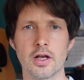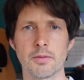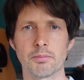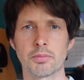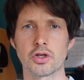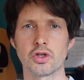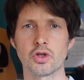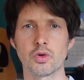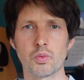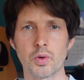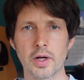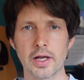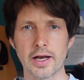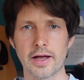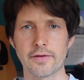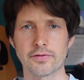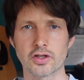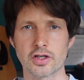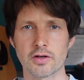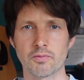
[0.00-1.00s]
but you will
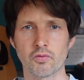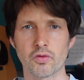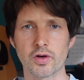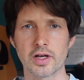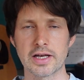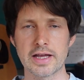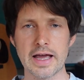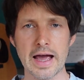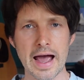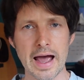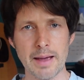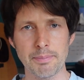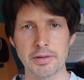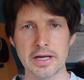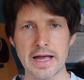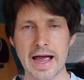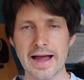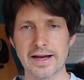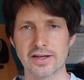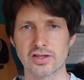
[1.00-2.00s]
have some really
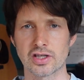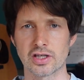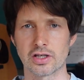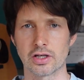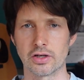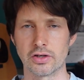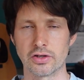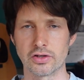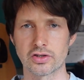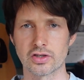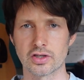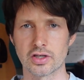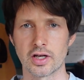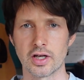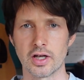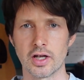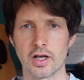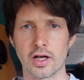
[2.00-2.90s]
happy accidents.